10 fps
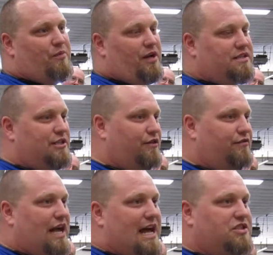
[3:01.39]
on sill
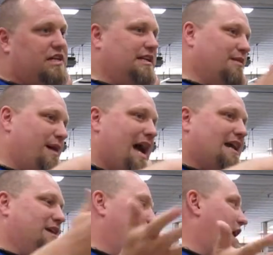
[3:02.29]
flashing and
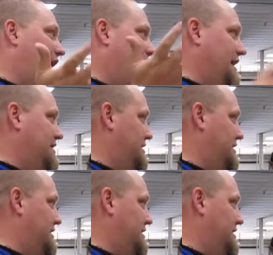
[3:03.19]
back in behind